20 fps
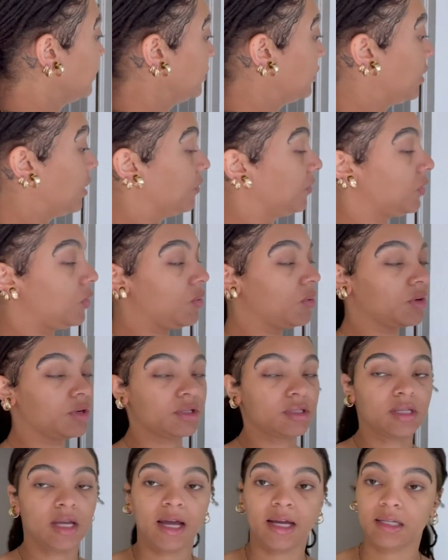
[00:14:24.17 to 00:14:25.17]
Of
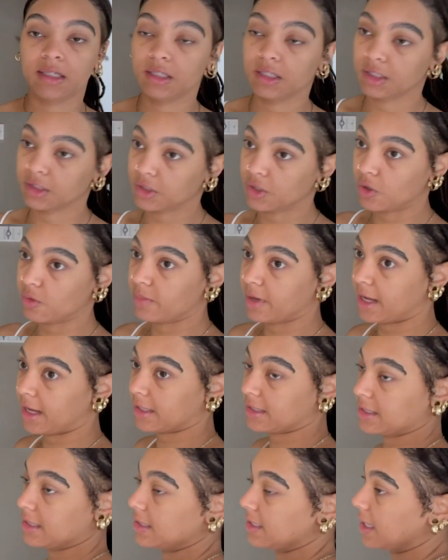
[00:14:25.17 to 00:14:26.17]
course, I could go
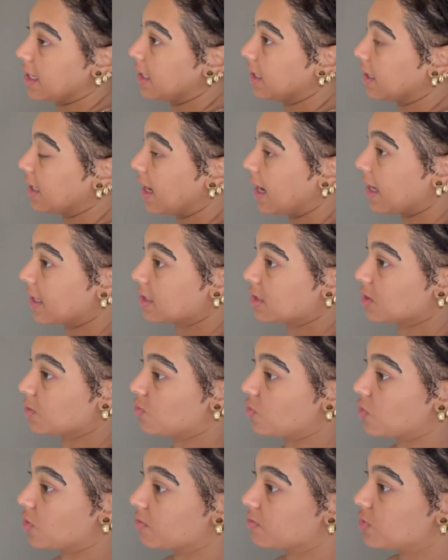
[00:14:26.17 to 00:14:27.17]
back today and add some
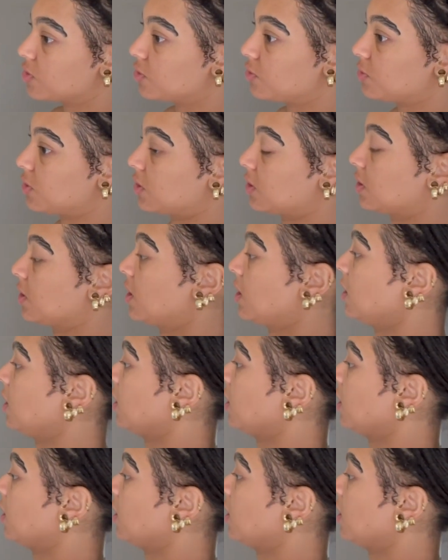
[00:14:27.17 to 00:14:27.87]
more mousse